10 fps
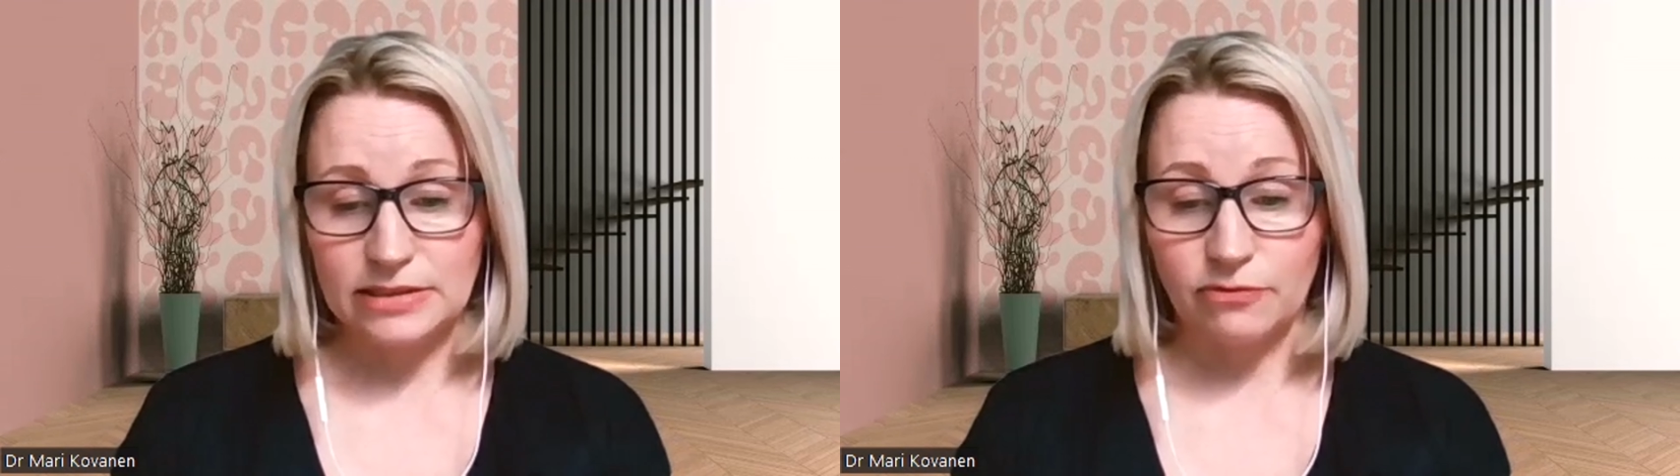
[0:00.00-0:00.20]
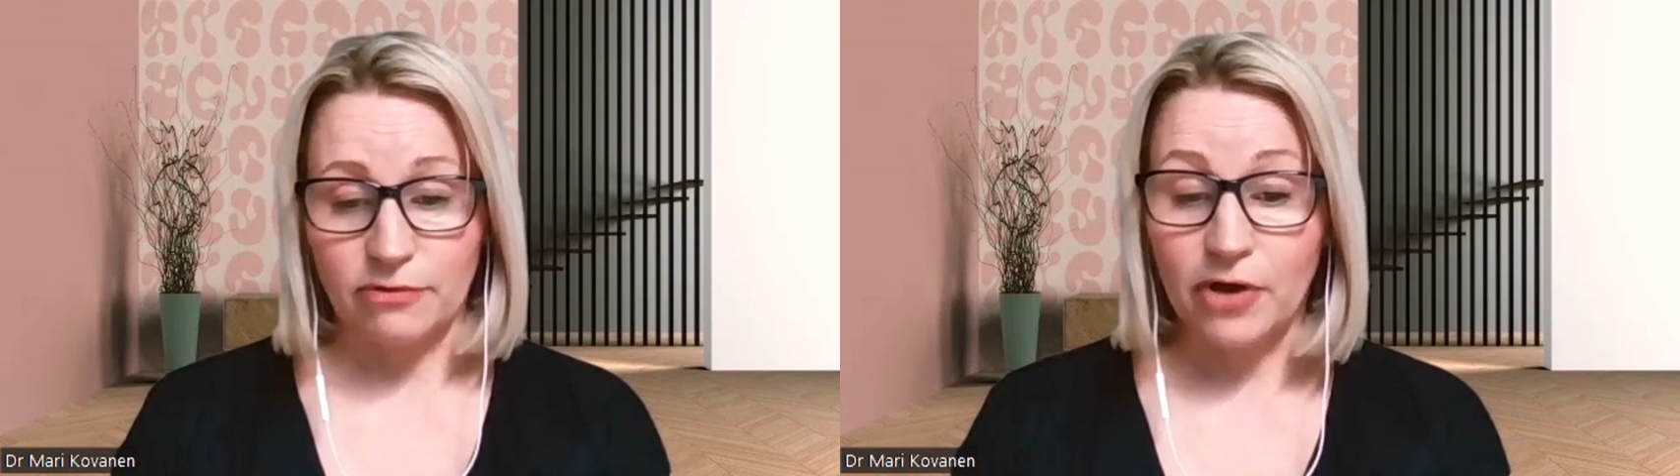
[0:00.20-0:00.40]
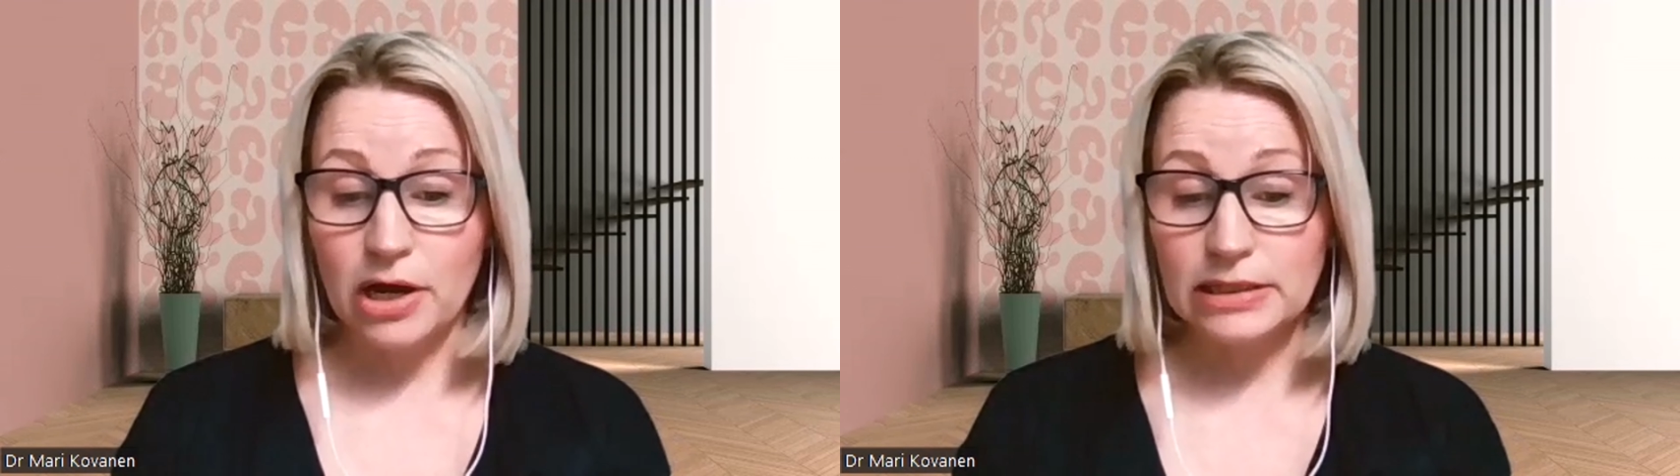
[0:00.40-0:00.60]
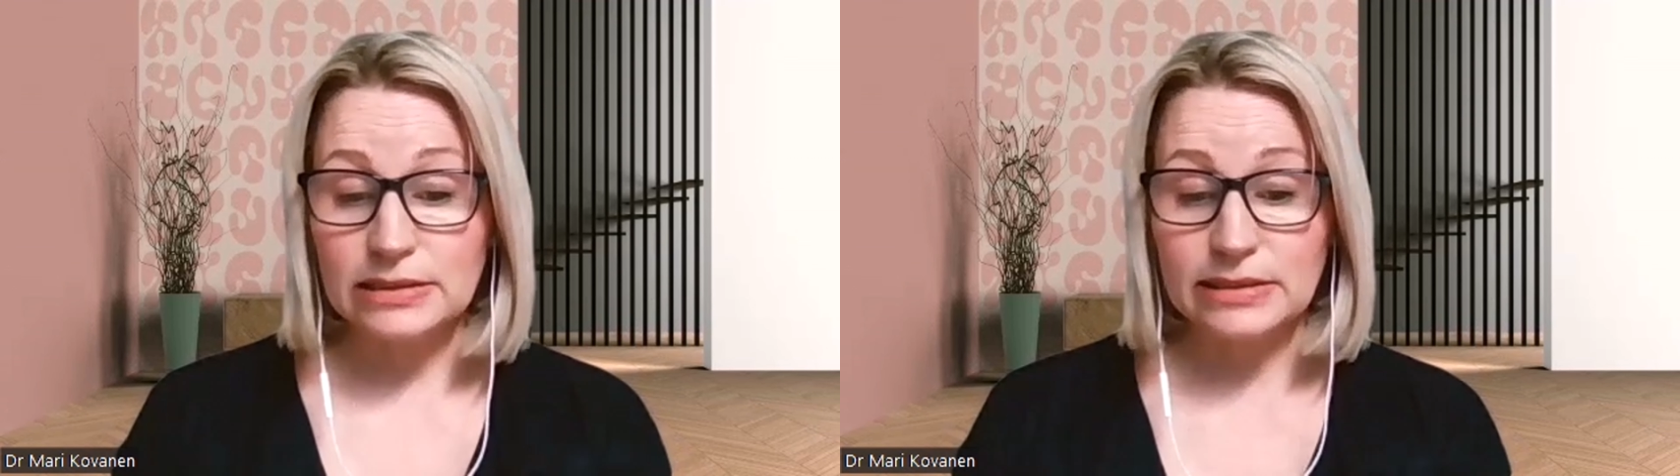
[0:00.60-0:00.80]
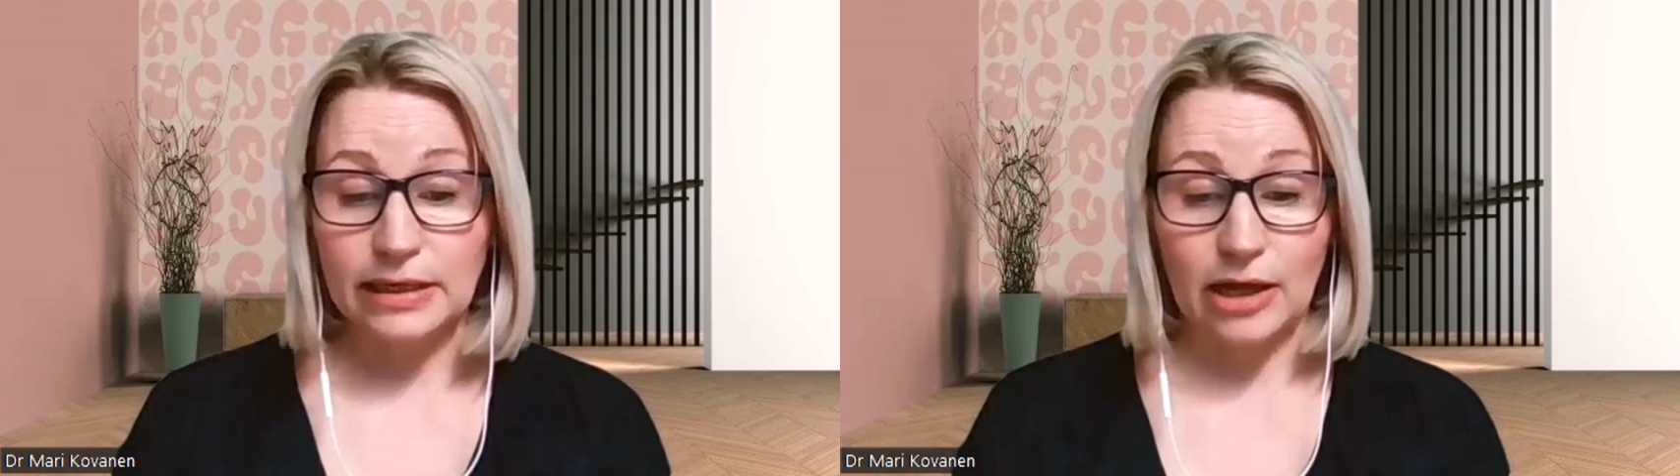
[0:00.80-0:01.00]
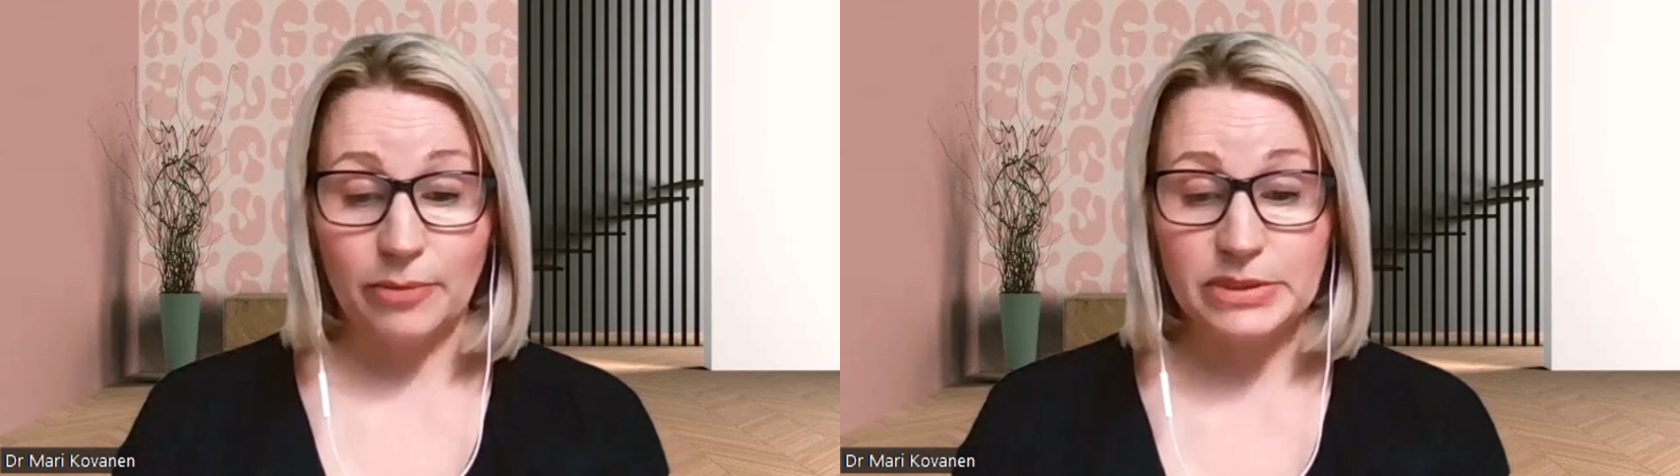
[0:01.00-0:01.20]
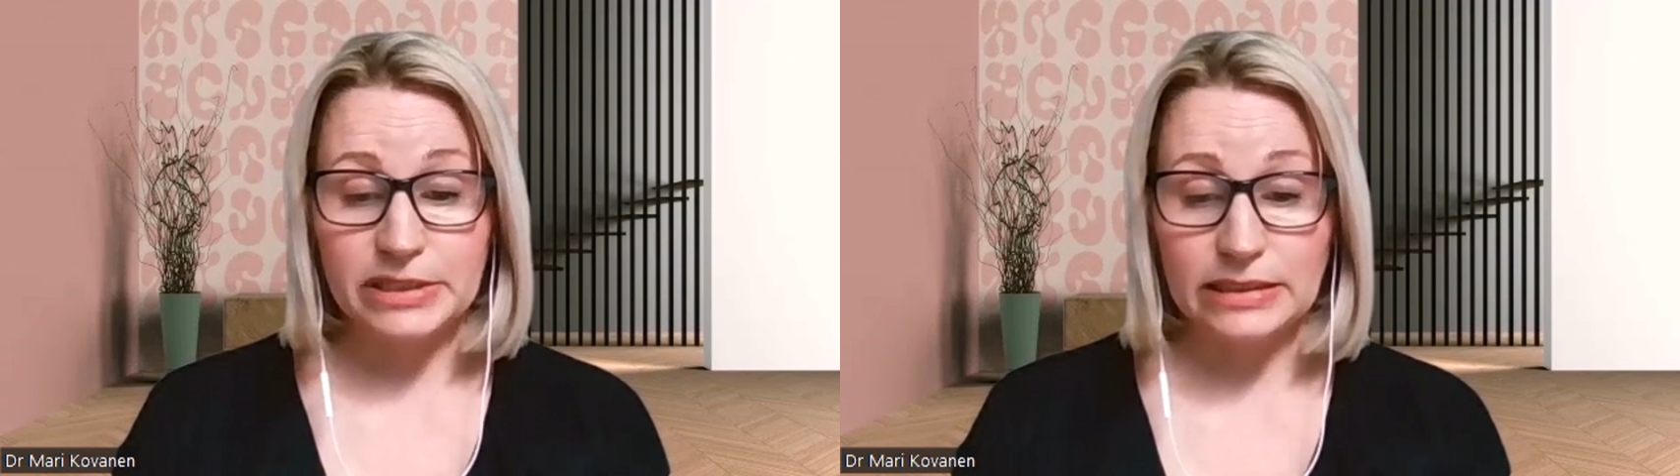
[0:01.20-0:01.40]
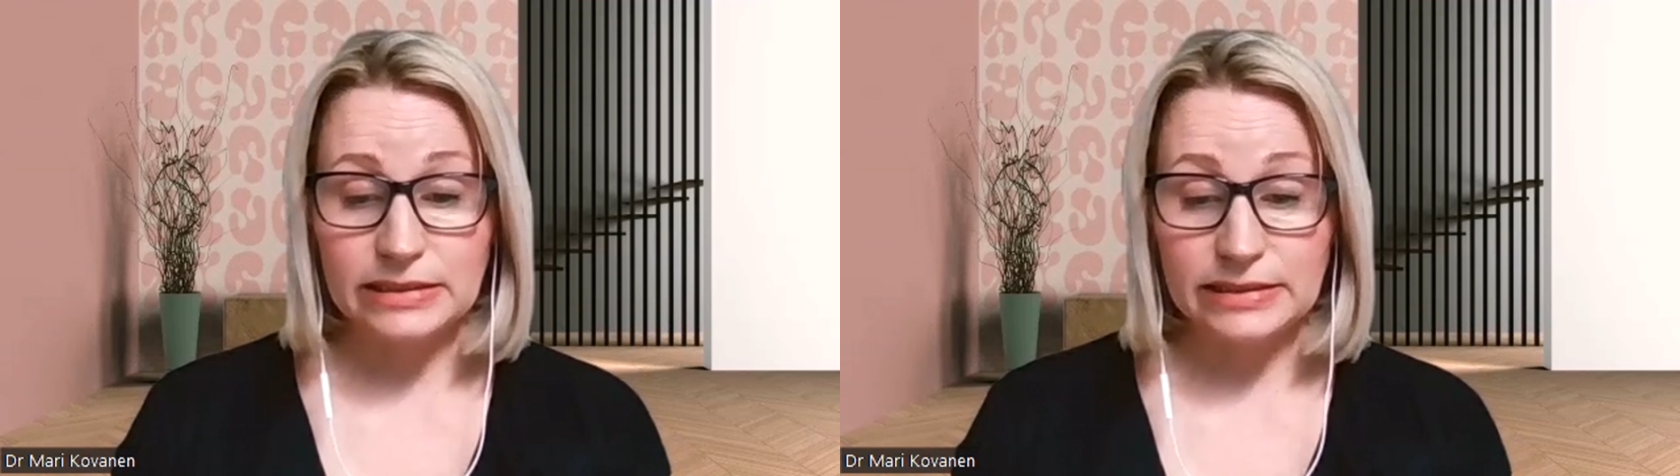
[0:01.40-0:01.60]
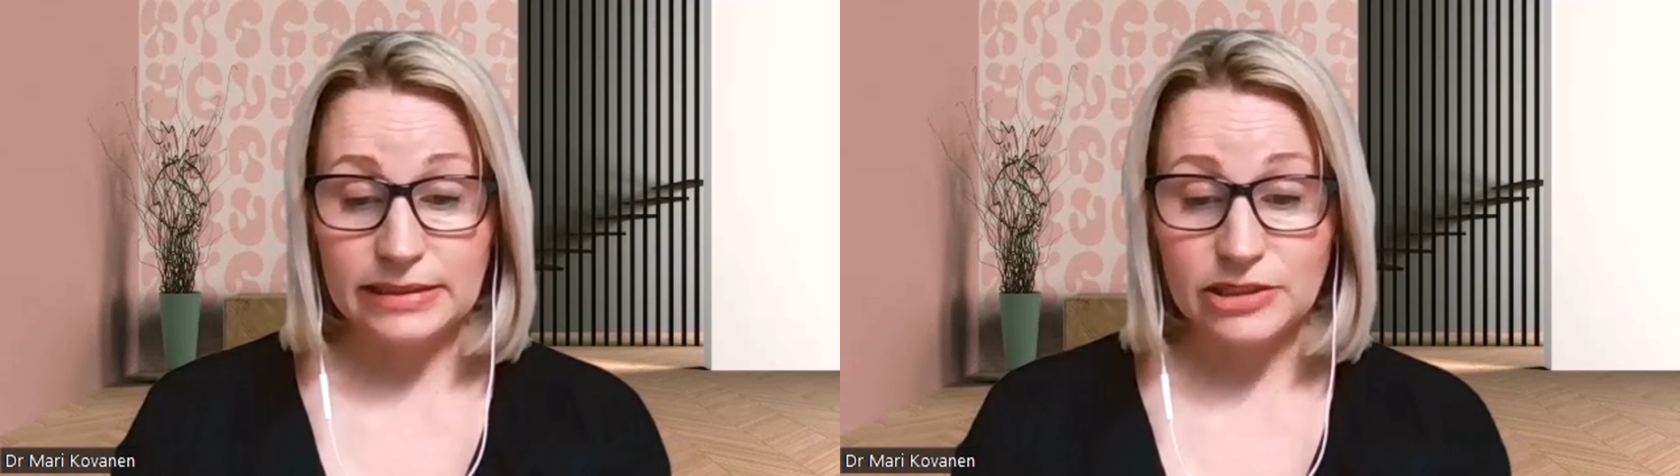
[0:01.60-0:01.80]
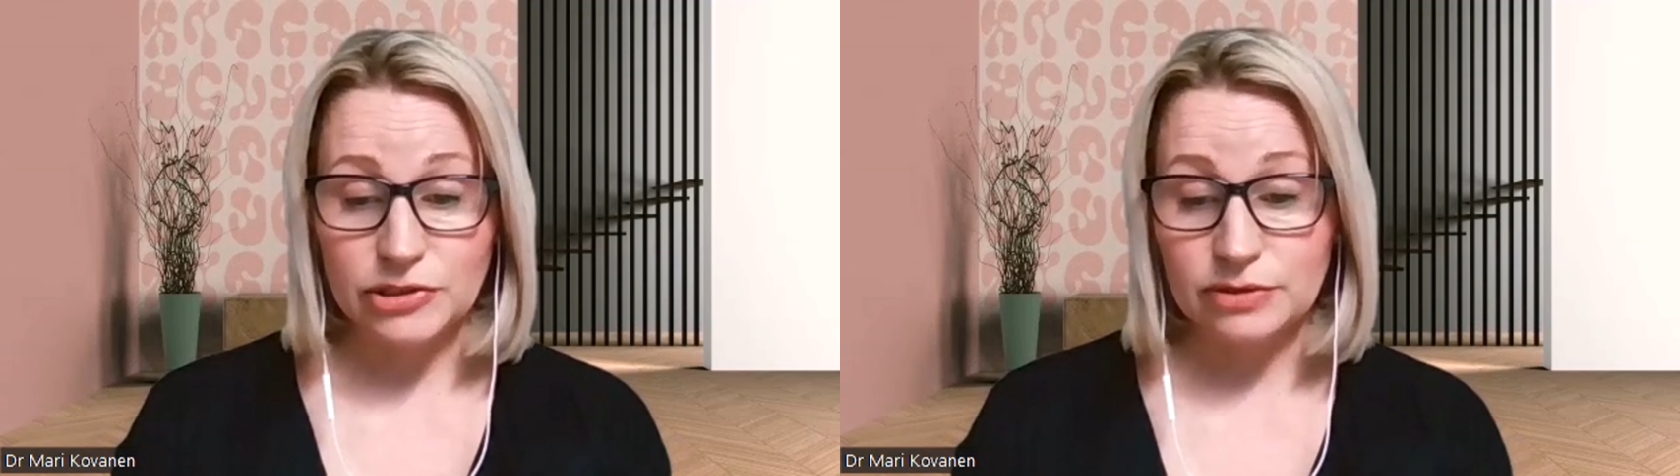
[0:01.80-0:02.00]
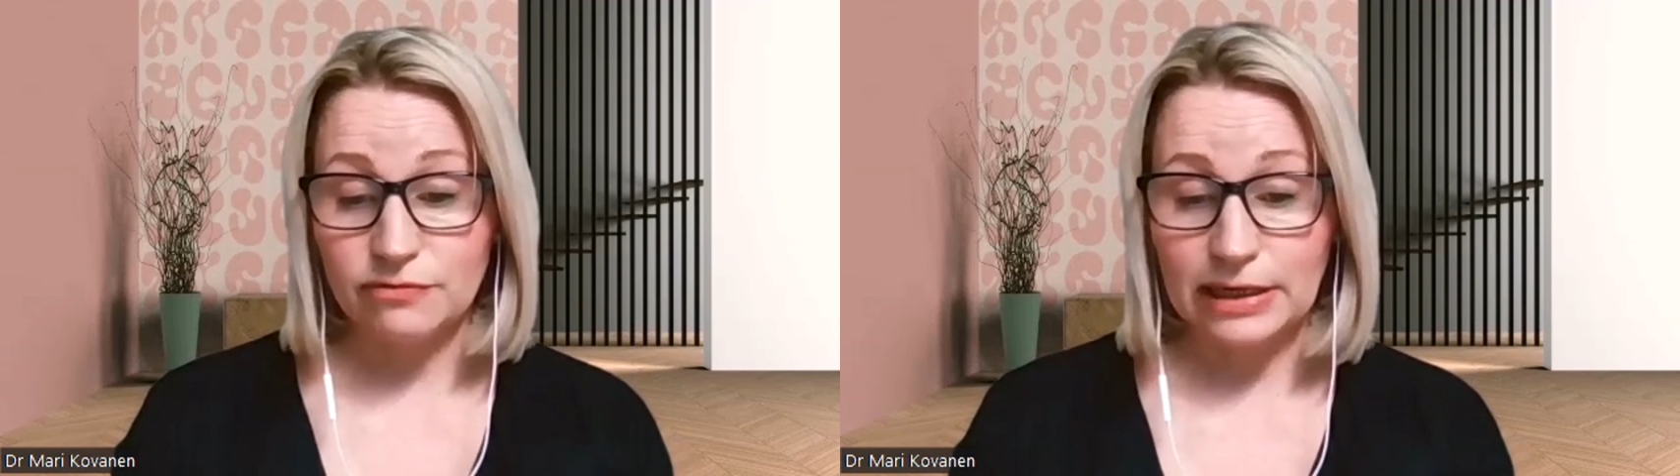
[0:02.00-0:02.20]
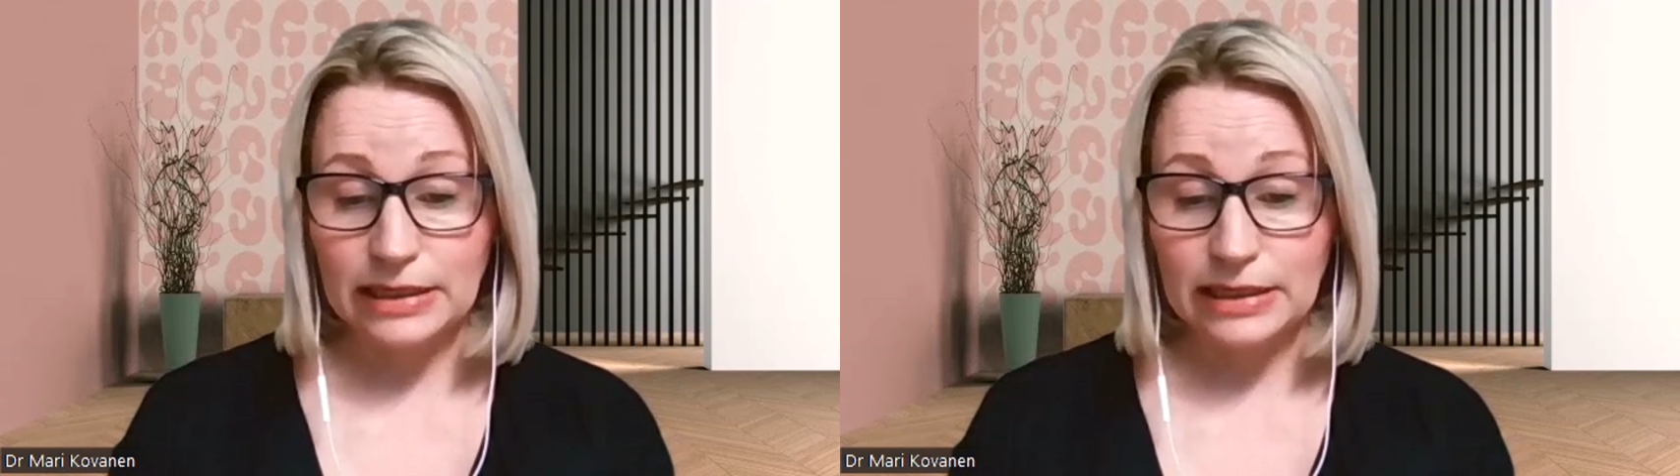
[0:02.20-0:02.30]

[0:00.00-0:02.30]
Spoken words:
It's revised and updated edition